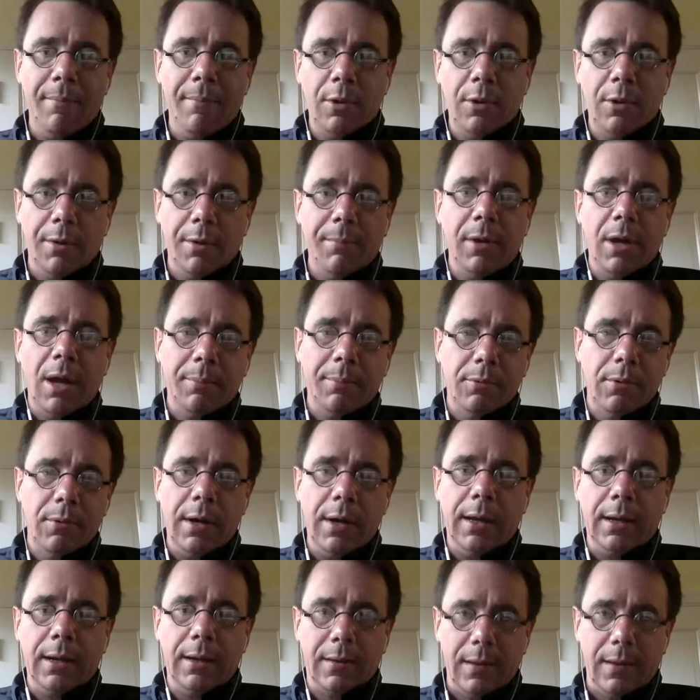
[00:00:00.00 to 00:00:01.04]
going to be
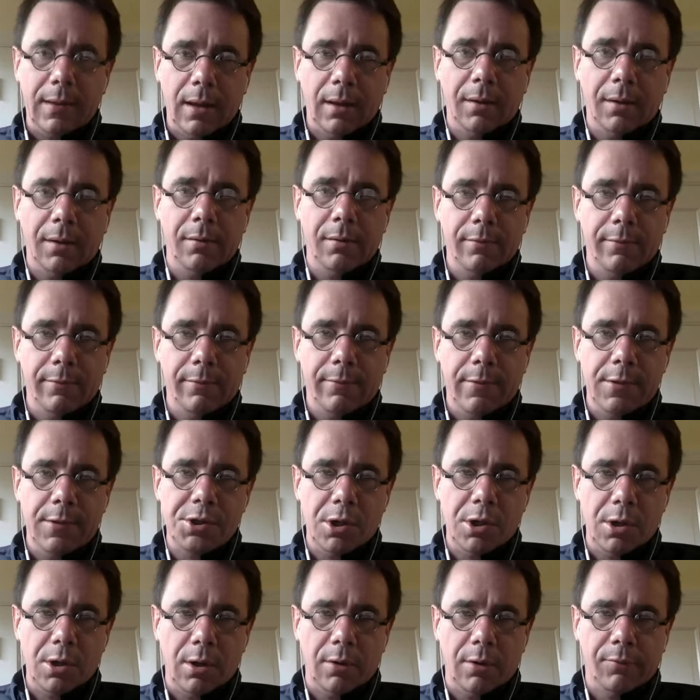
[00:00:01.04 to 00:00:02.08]
upgrading at the end of this
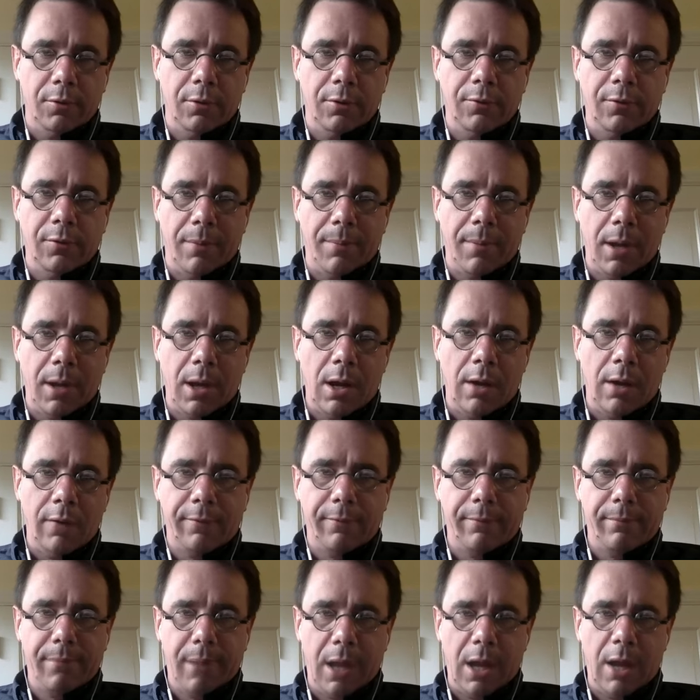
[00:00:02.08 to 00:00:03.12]
year as soon as I pay
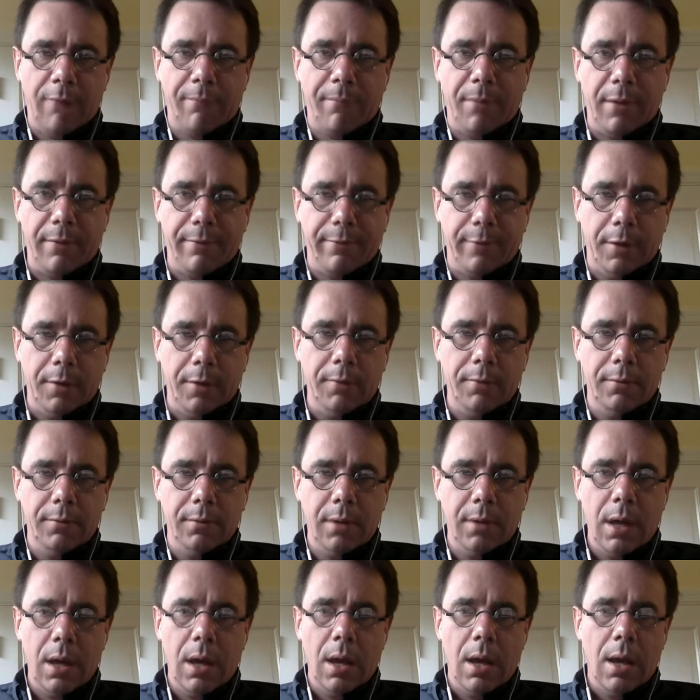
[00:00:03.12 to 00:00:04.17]
off my phone.
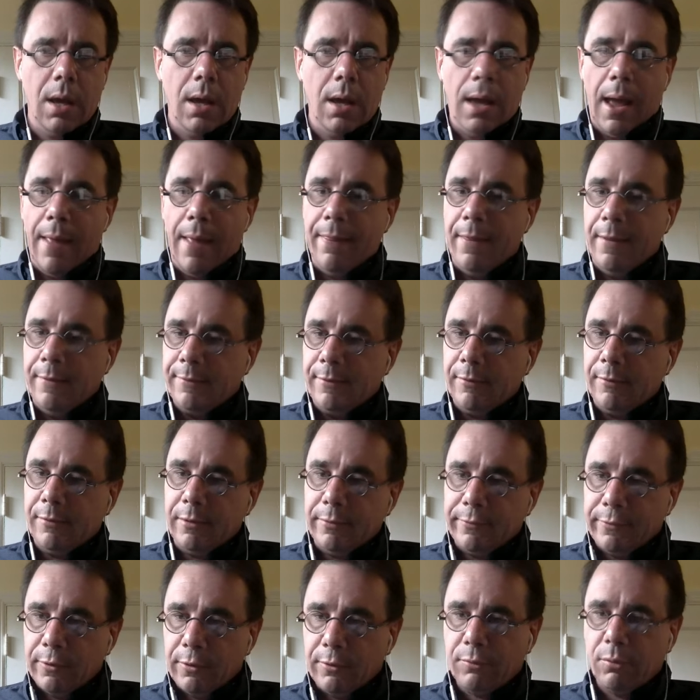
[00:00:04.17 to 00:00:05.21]
And this is the
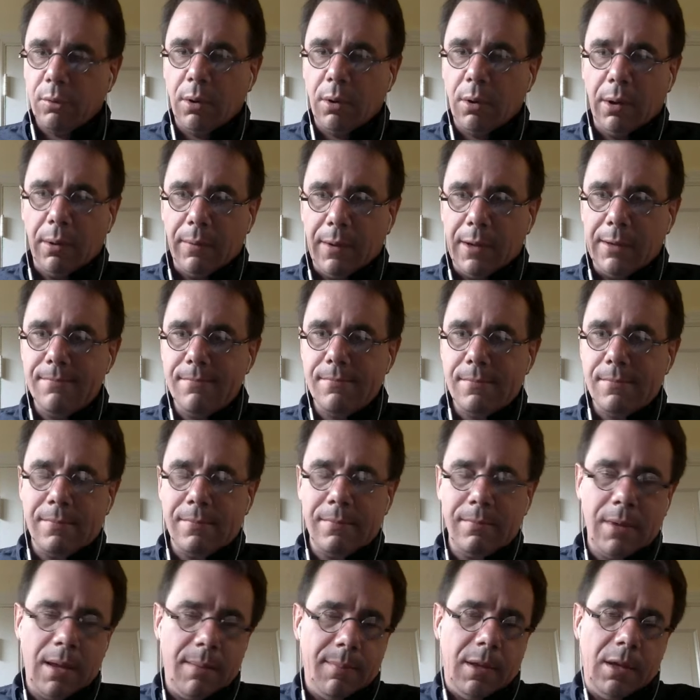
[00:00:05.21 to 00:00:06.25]
first one where I went,
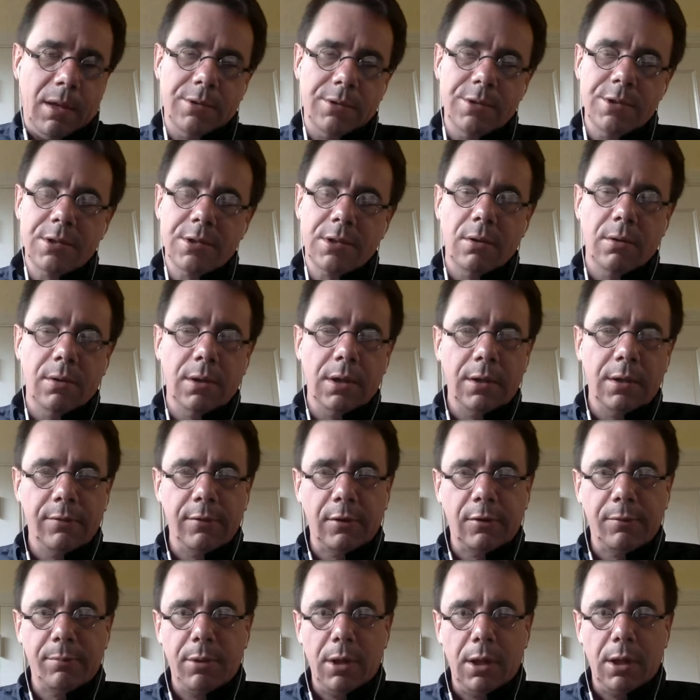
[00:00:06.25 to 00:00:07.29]
maybe I'll just go get a
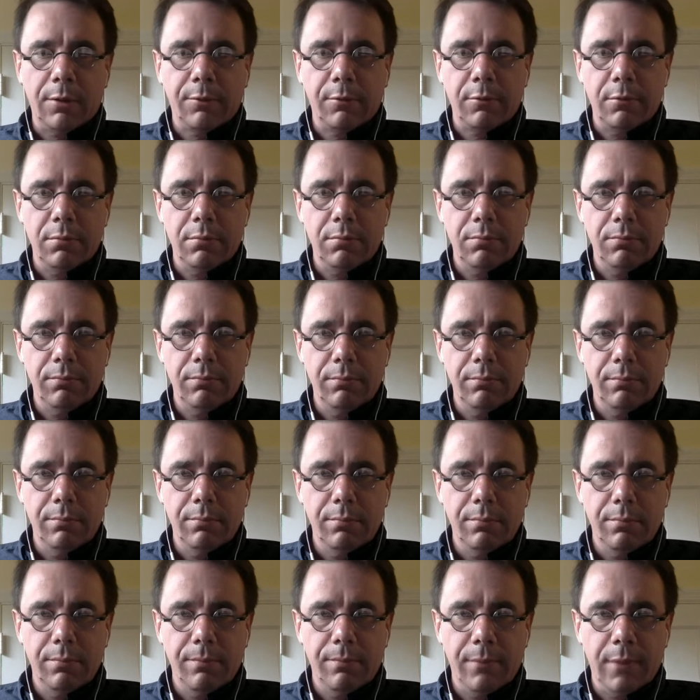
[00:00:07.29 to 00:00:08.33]
6 Plus,
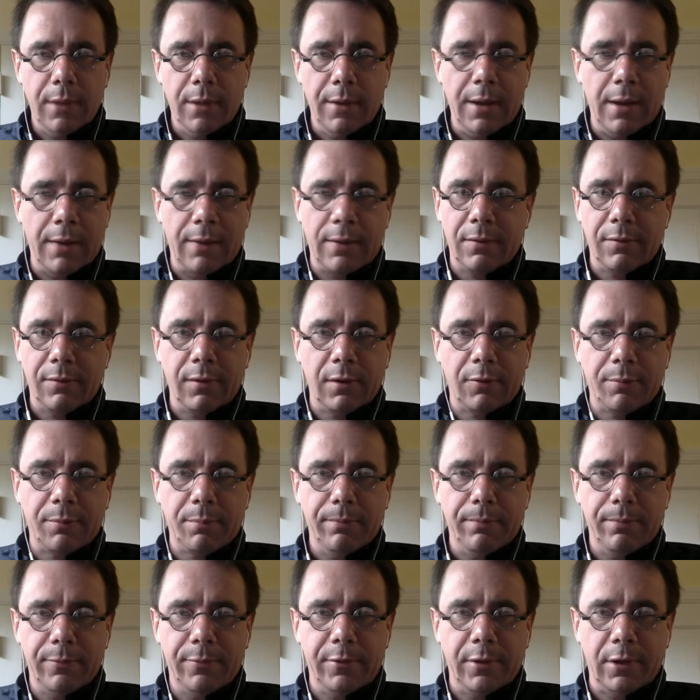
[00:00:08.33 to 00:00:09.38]
and not the 6
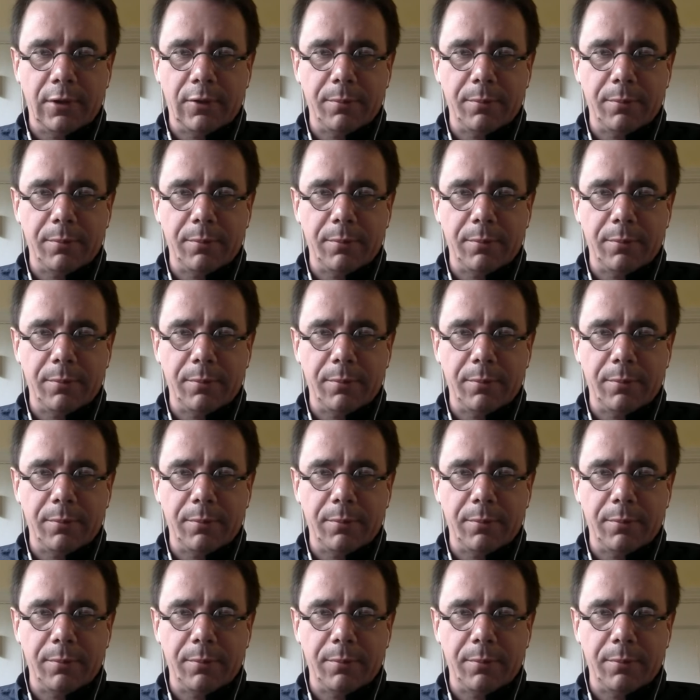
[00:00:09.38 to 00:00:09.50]
Plus.